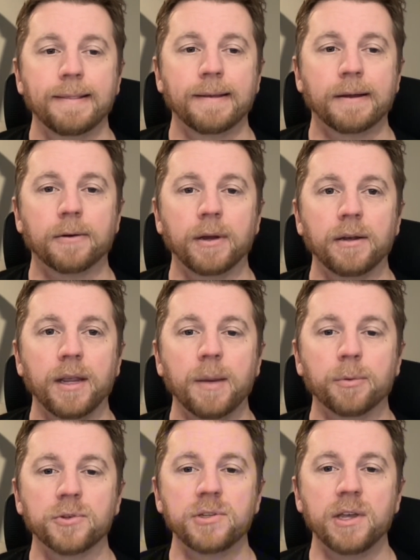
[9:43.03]
Alright,
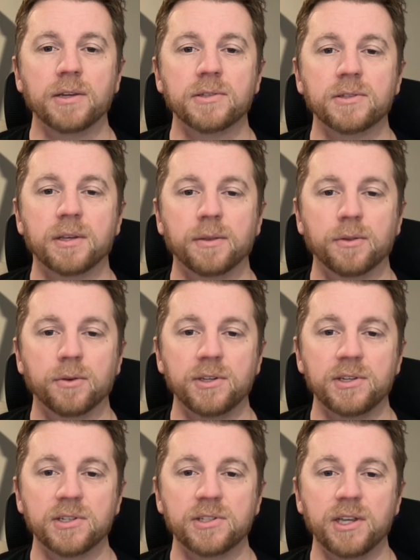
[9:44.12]
April 6th,
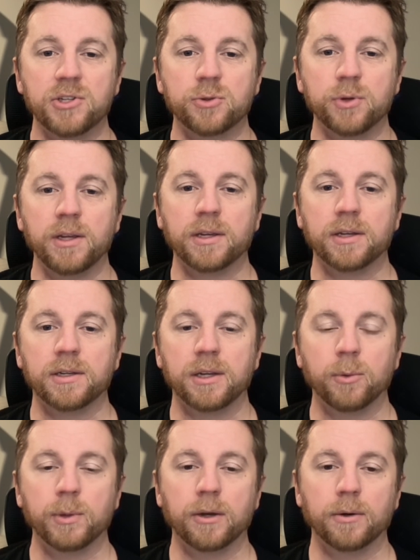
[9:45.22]
36-day streak,
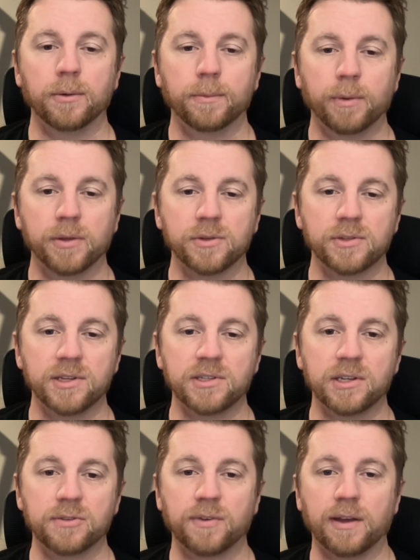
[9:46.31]
here we go, puzzle
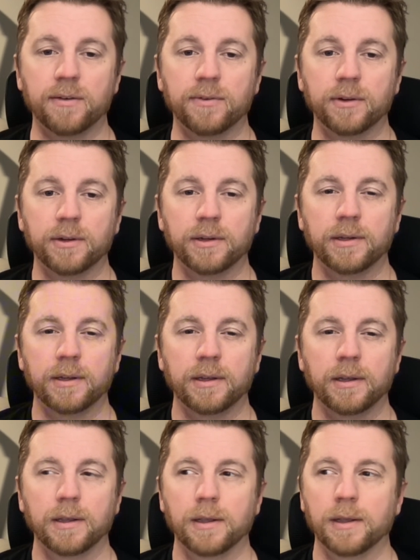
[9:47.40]
665.
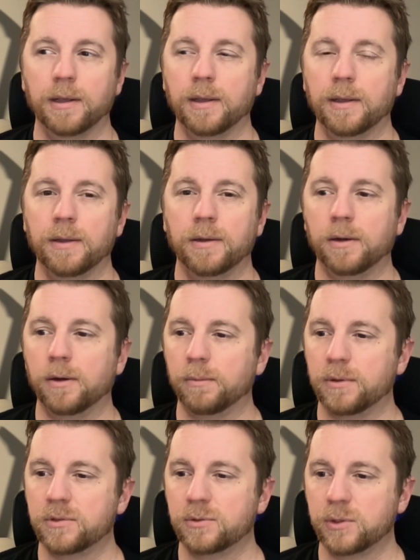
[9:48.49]
Well,
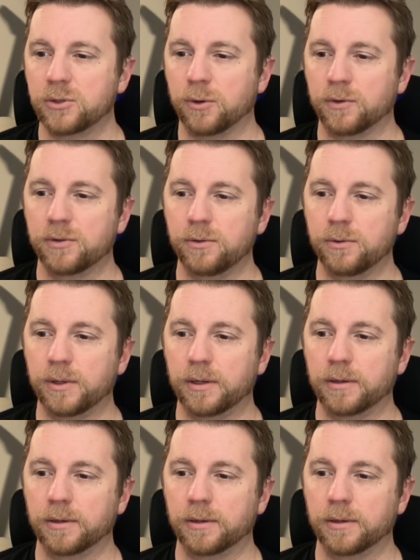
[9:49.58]
let's switch over to,